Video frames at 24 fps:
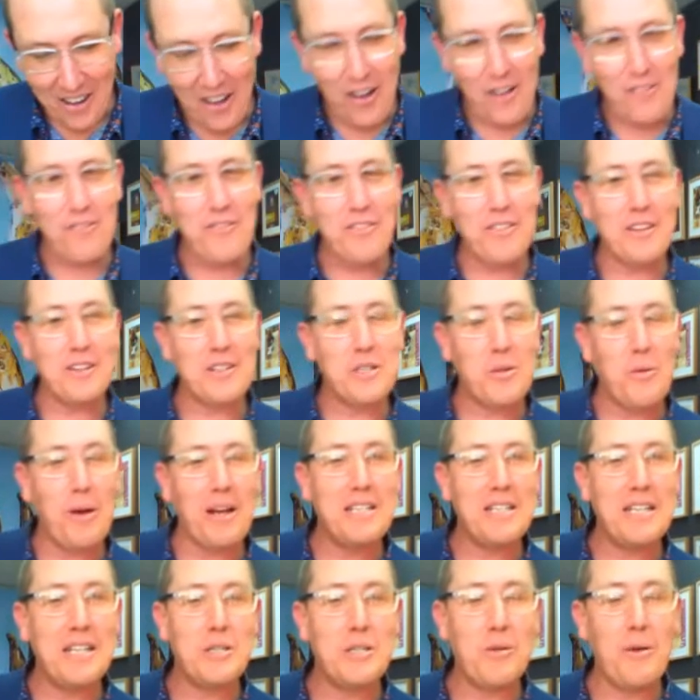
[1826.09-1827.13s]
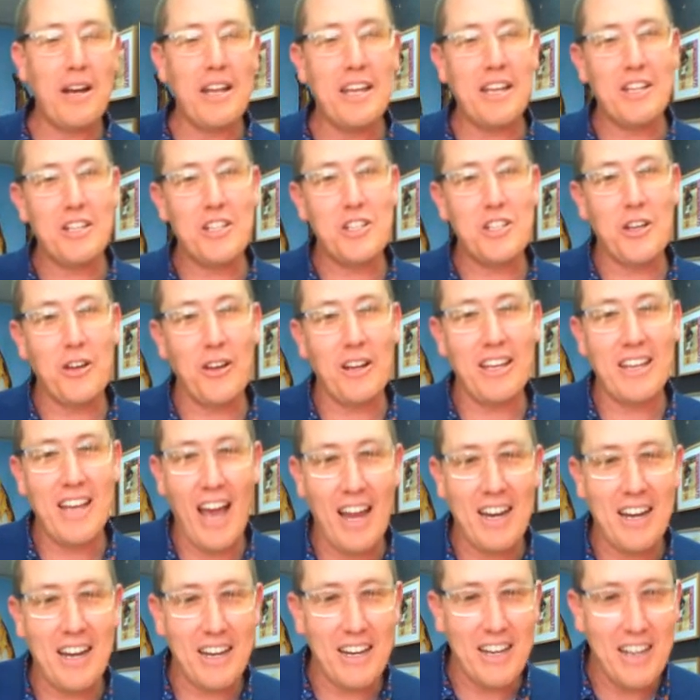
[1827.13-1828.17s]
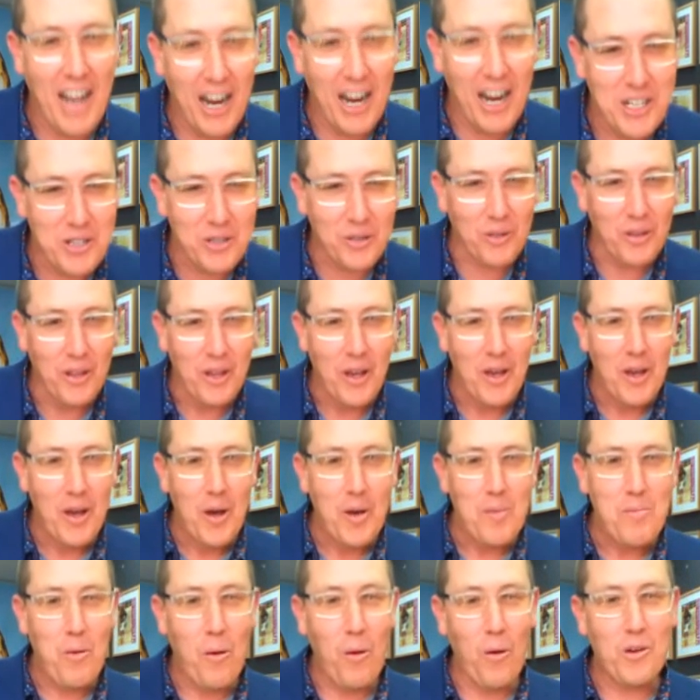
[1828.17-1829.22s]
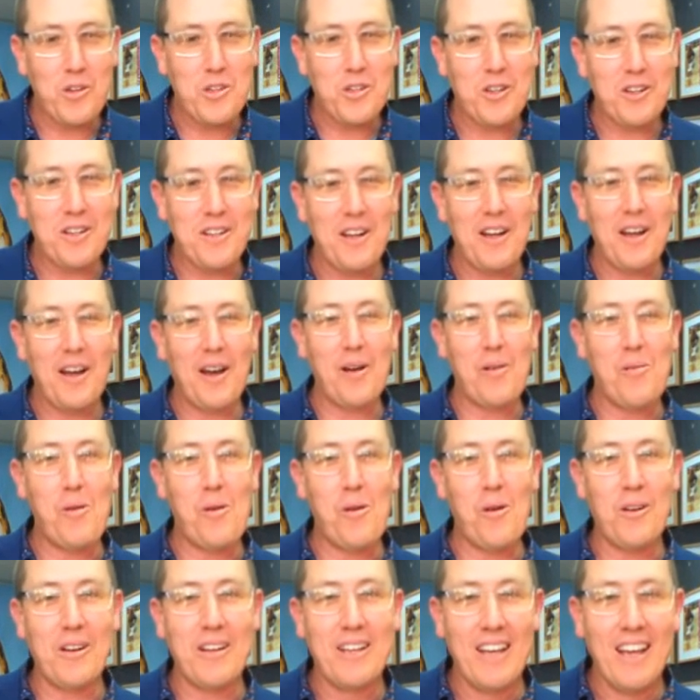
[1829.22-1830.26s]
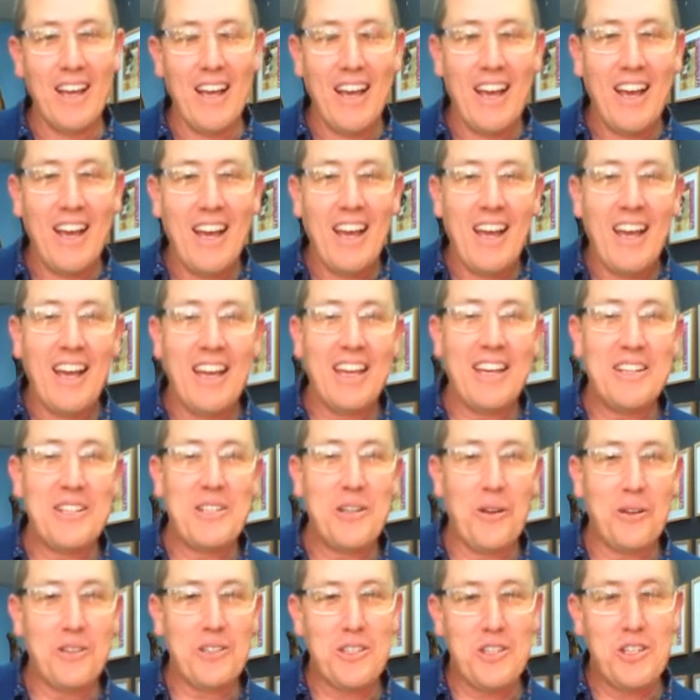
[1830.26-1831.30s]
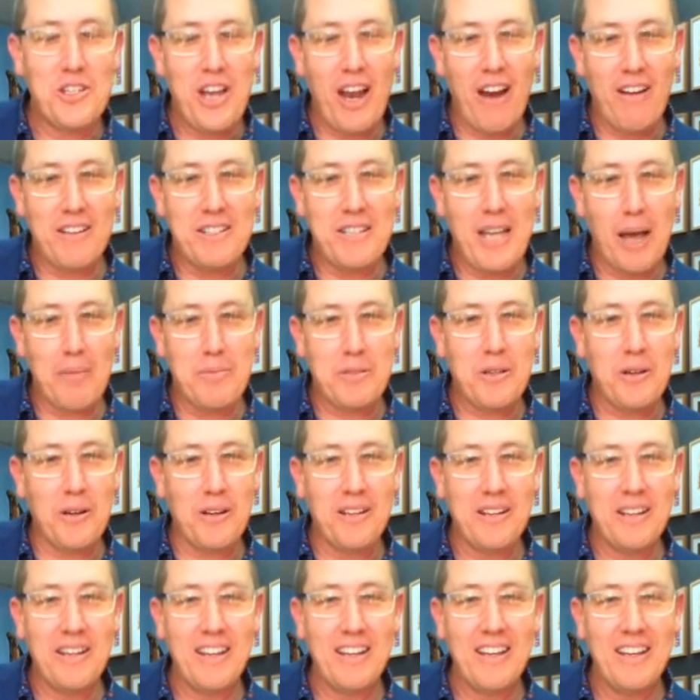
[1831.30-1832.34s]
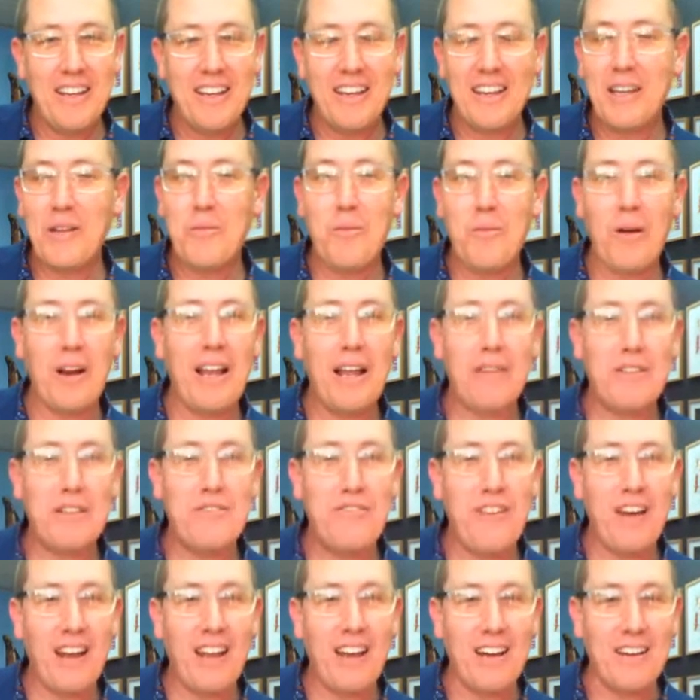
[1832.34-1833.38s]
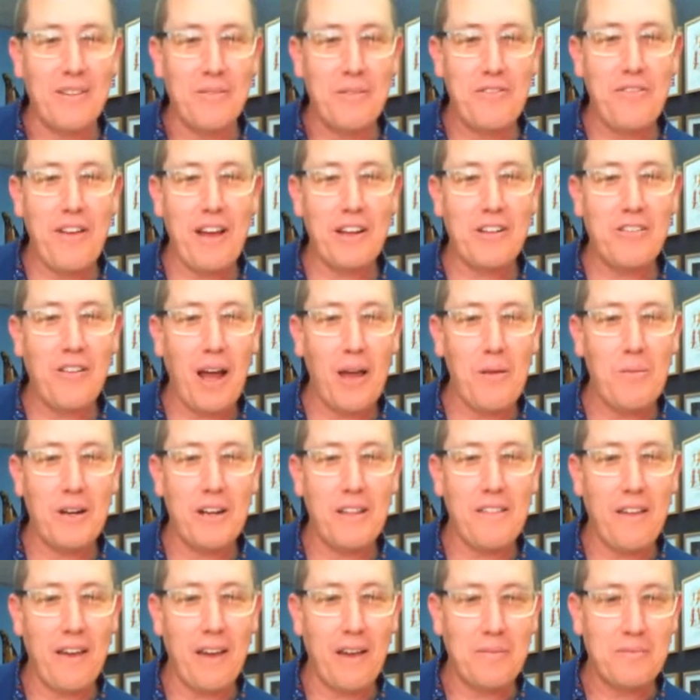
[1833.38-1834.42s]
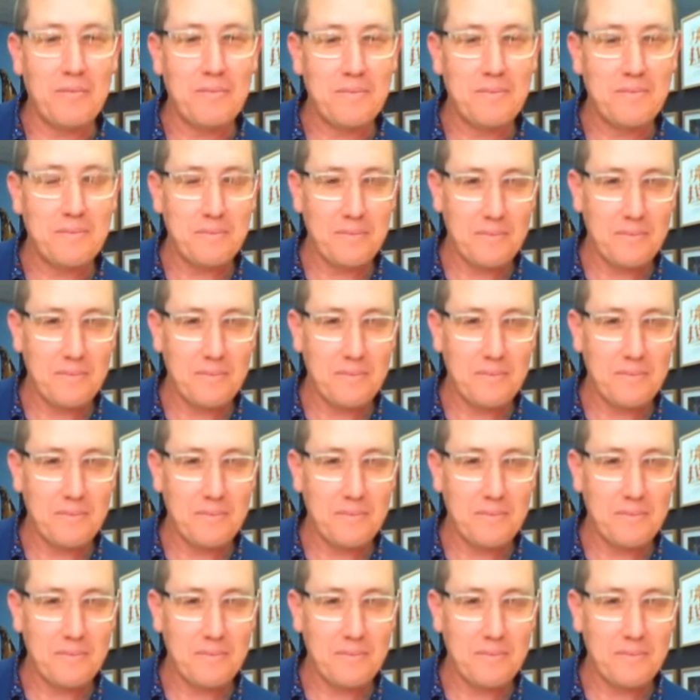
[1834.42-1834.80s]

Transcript: of the 2020 Shirley Hannon National Portrait Award. Hey, Ian Dawson, Sharon Tapscott. Hey, Ian, what a lovely fella. We found a great winner there.